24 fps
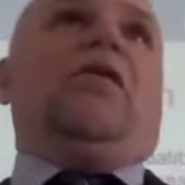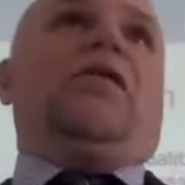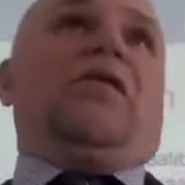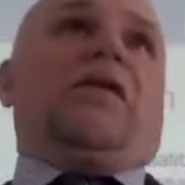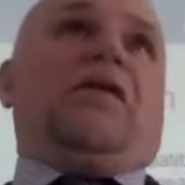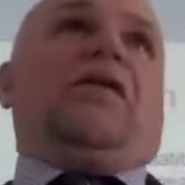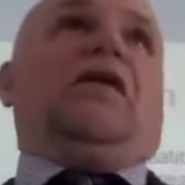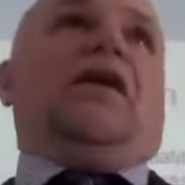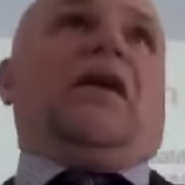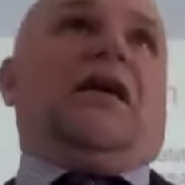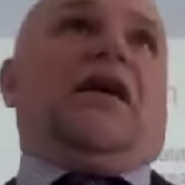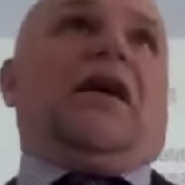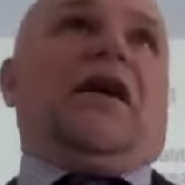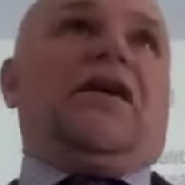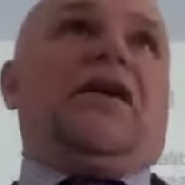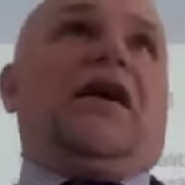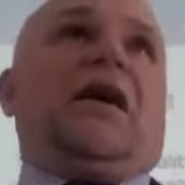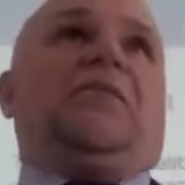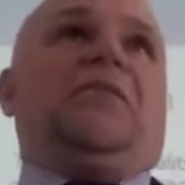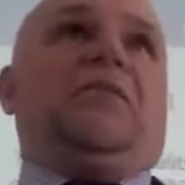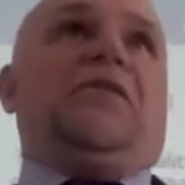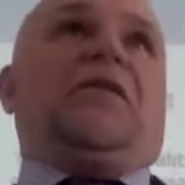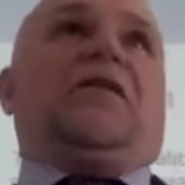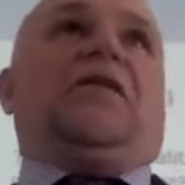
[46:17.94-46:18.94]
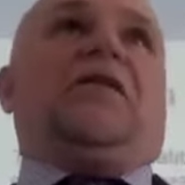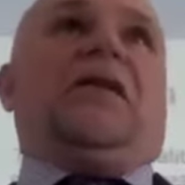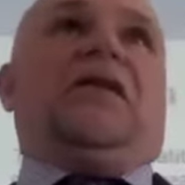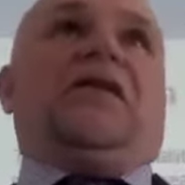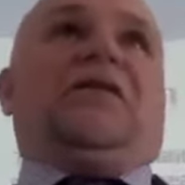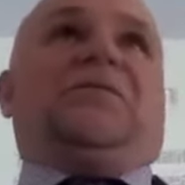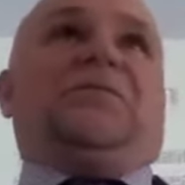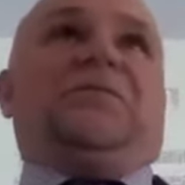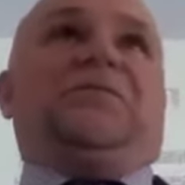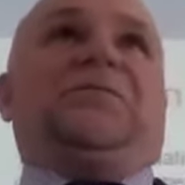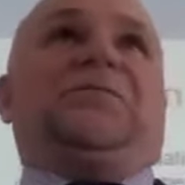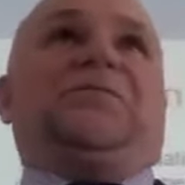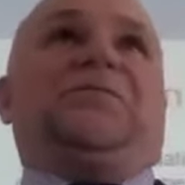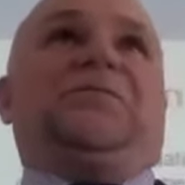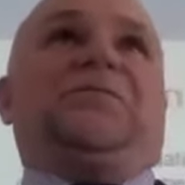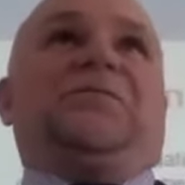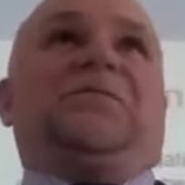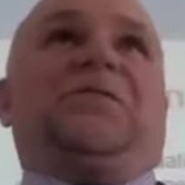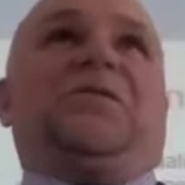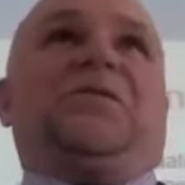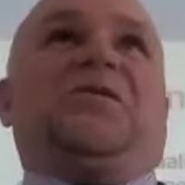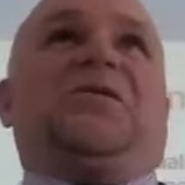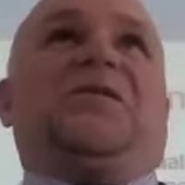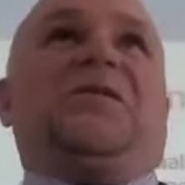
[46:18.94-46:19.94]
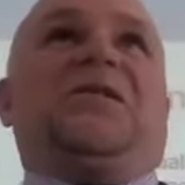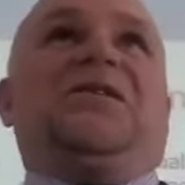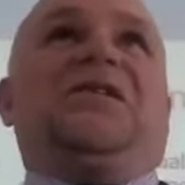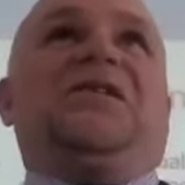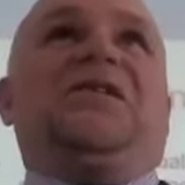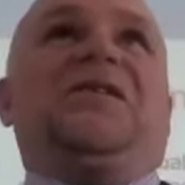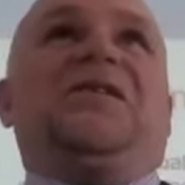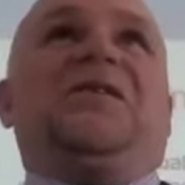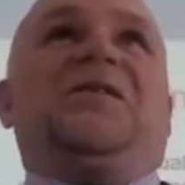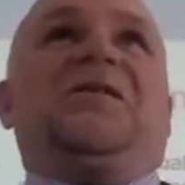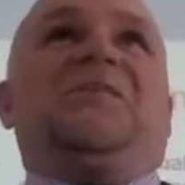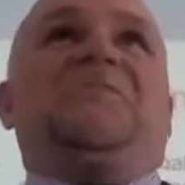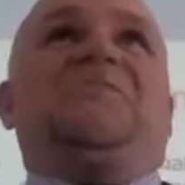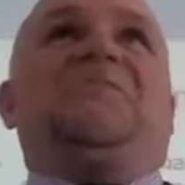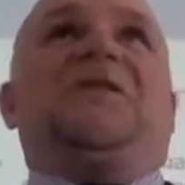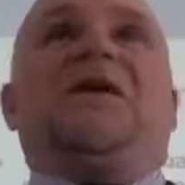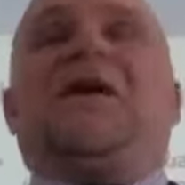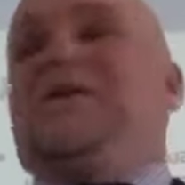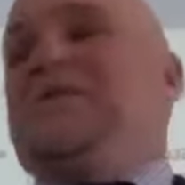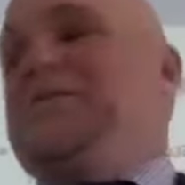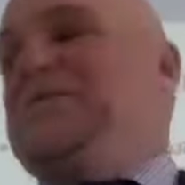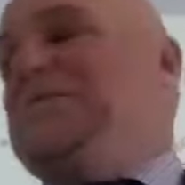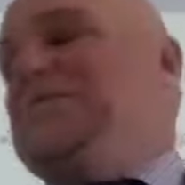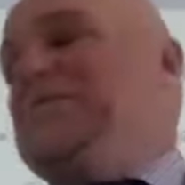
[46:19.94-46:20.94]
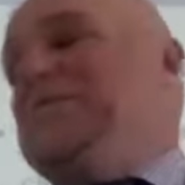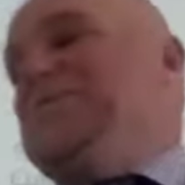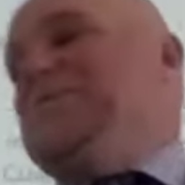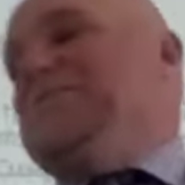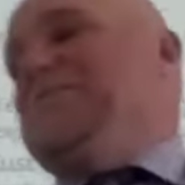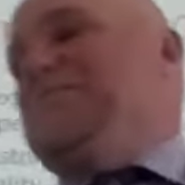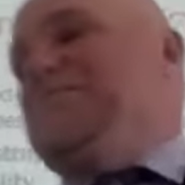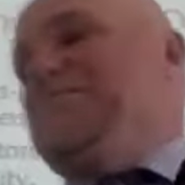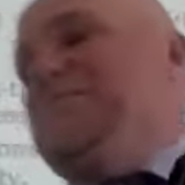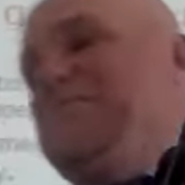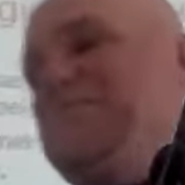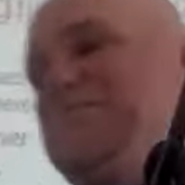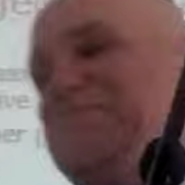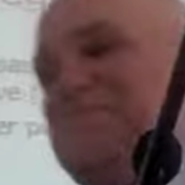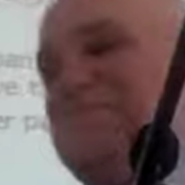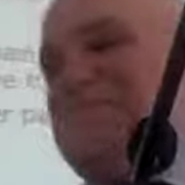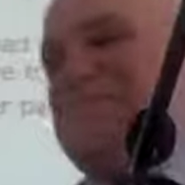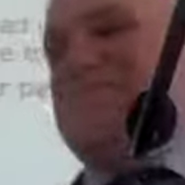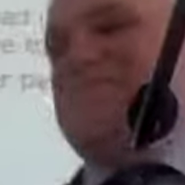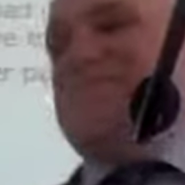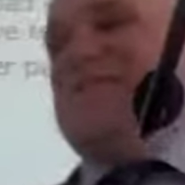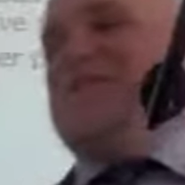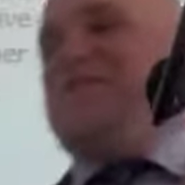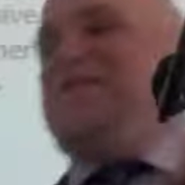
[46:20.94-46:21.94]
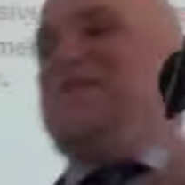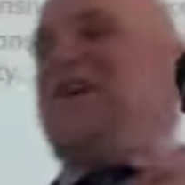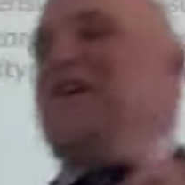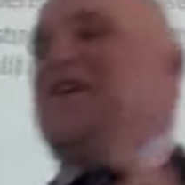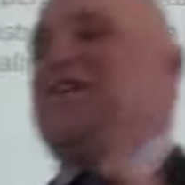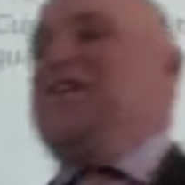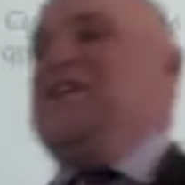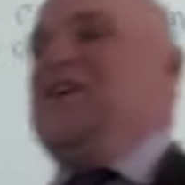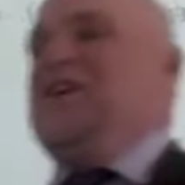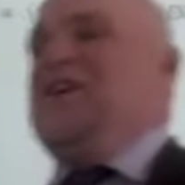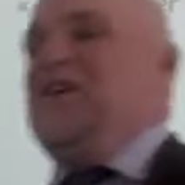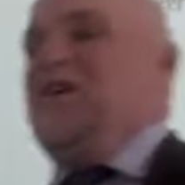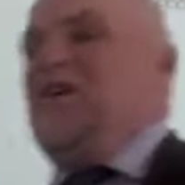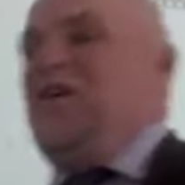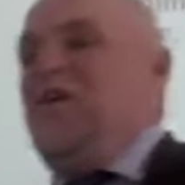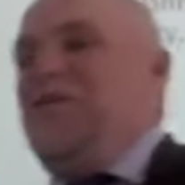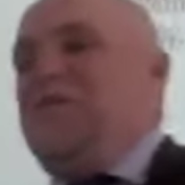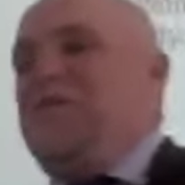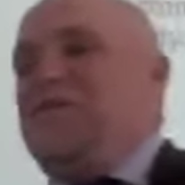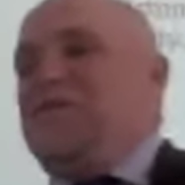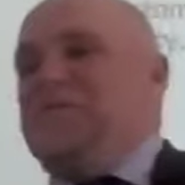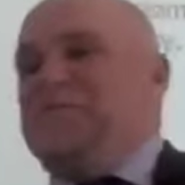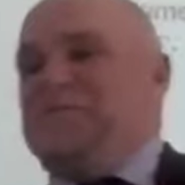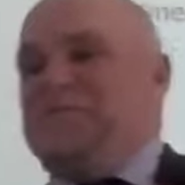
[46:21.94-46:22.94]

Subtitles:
the client. I kept the client. Okay, but this idea of